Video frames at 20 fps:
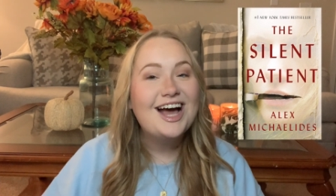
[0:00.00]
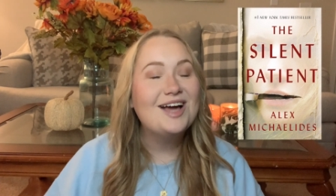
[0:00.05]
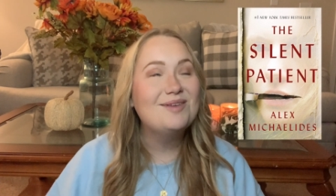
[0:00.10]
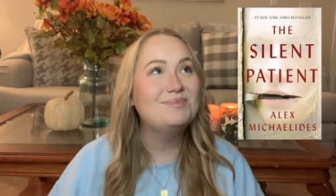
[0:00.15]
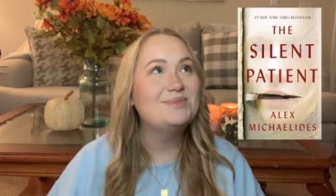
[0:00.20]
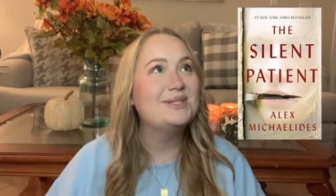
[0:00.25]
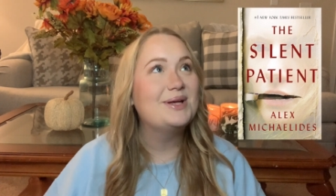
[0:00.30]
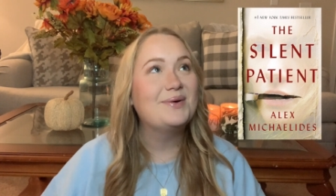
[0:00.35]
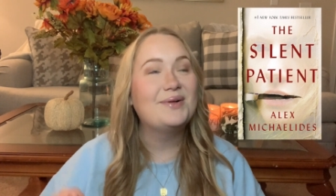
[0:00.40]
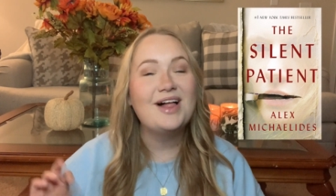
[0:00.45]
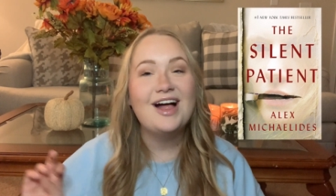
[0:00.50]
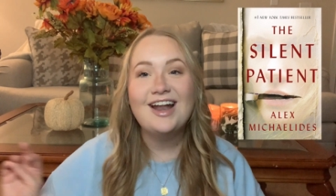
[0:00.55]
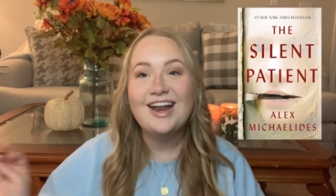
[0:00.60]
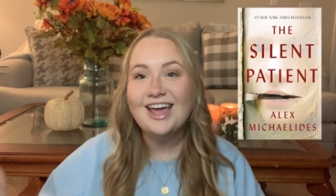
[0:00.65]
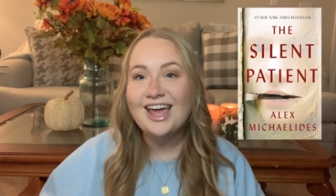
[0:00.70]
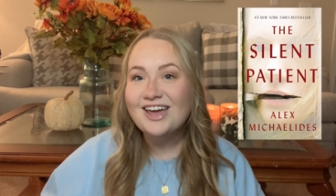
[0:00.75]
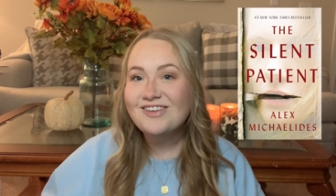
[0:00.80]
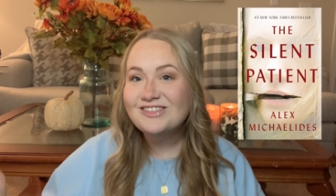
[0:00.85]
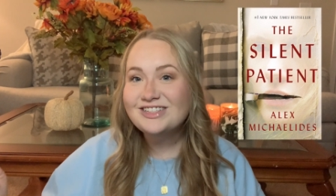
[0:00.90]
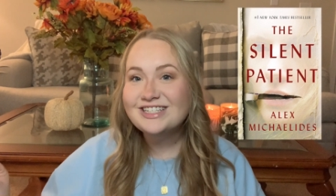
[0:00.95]
I'm so glad I
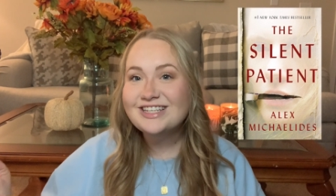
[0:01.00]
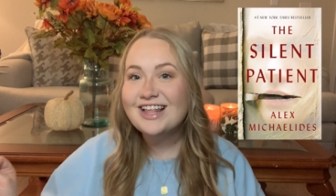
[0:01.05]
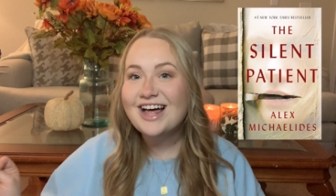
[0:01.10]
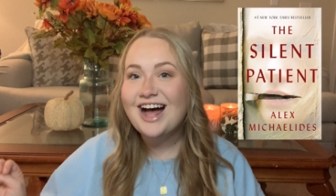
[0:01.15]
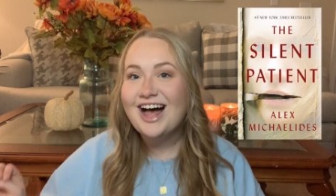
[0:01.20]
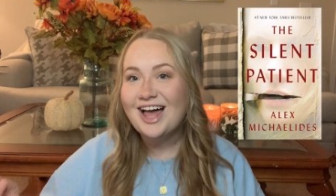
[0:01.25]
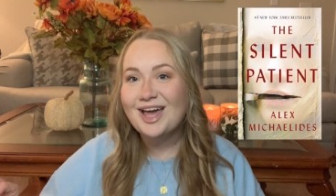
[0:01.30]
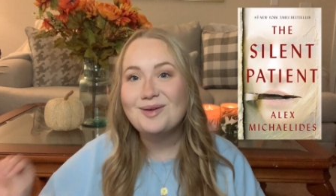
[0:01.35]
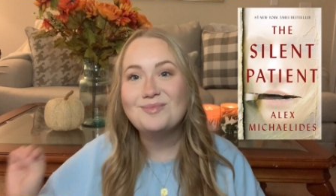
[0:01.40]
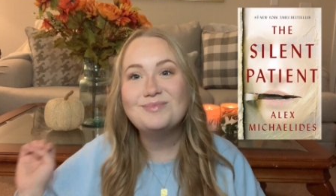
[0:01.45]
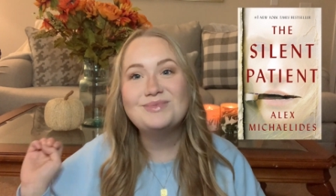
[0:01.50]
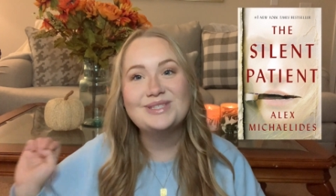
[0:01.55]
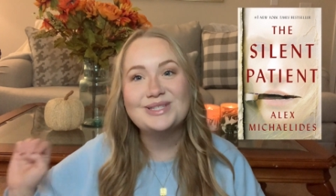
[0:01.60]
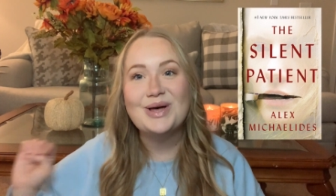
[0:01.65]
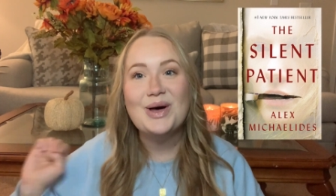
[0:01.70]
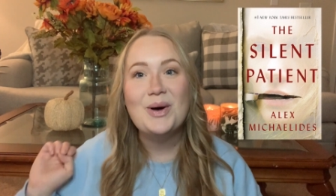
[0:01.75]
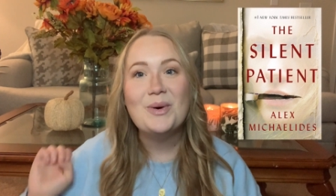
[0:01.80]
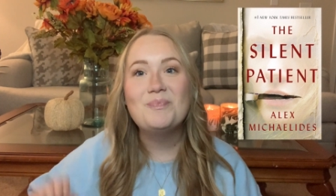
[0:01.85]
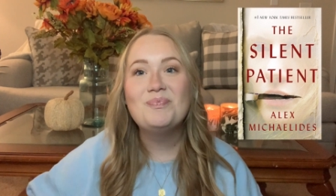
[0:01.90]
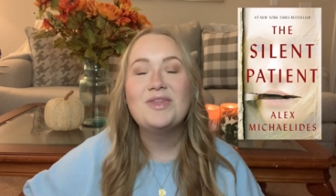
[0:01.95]
gave into the hype,
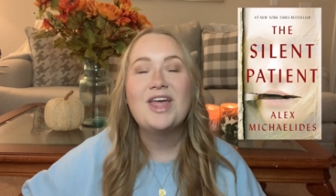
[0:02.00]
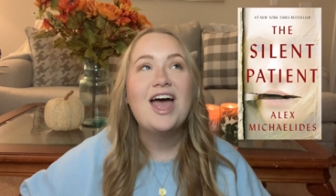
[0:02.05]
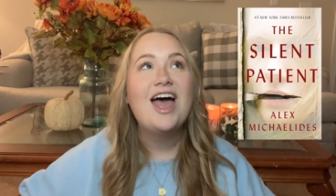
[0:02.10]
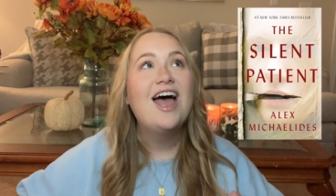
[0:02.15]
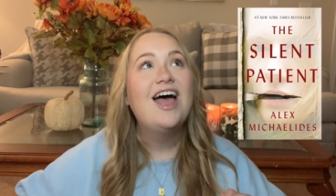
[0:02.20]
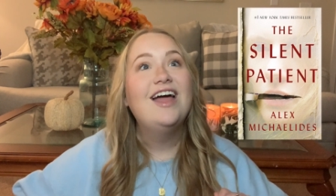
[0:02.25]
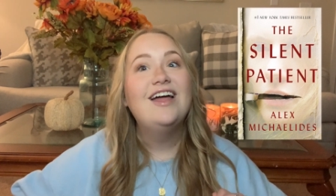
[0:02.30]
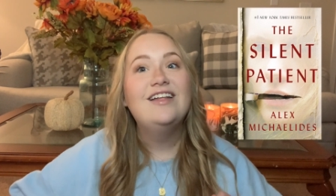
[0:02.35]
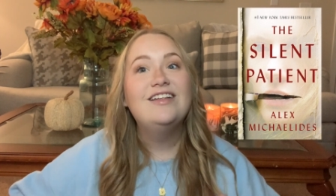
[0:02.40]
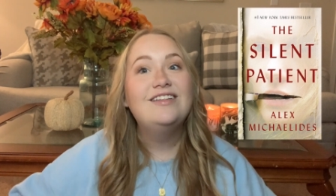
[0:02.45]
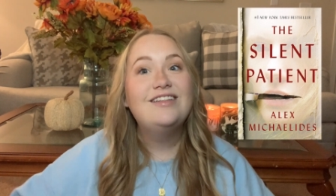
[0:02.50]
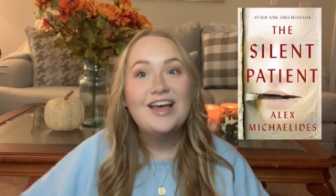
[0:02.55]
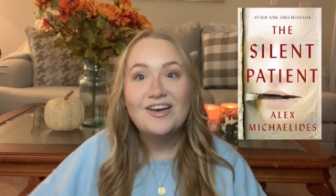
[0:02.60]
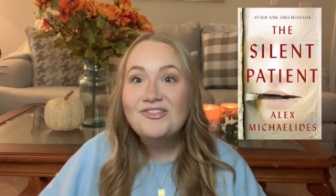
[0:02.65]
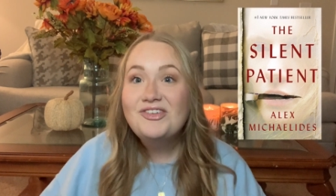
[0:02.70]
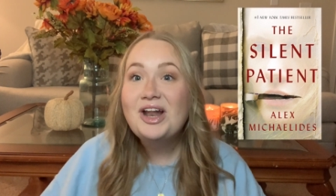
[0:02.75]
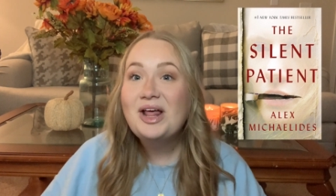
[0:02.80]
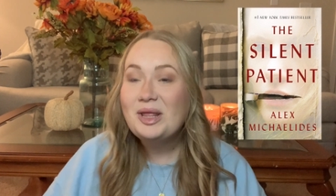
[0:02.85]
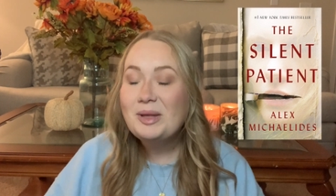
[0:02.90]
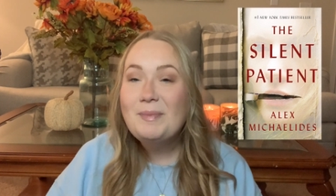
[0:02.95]
so
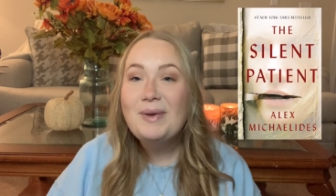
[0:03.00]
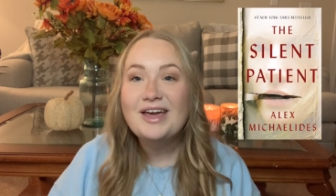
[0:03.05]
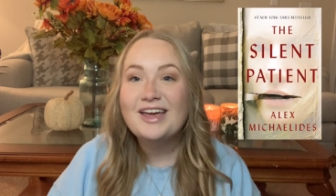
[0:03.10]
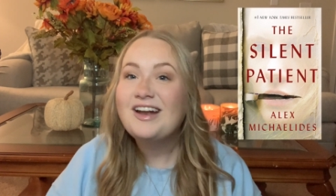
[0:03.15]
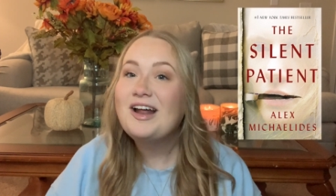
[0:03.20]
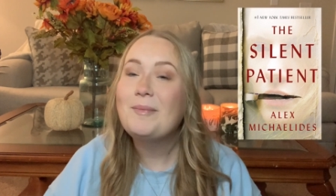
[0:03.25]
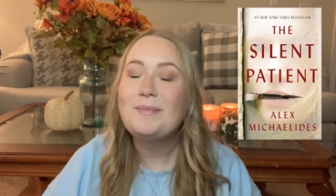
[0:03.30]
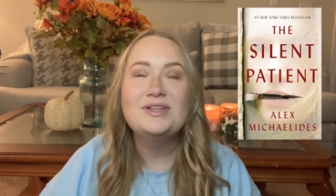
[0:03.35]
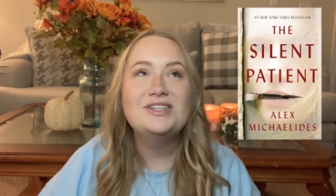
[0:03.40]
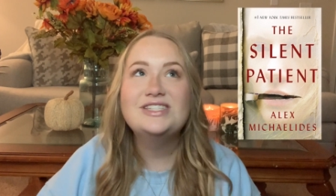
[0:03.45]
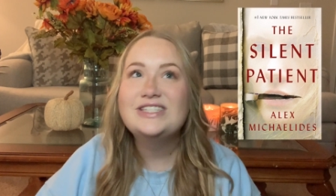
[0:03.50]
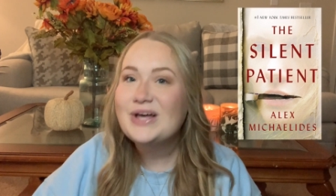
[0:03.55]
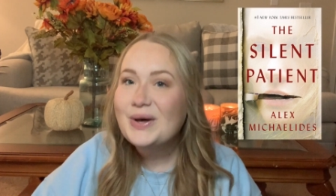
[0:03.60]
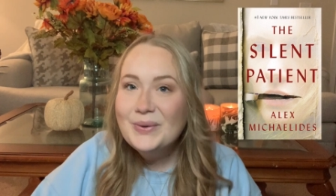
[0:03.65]
definitely pick it up. It's so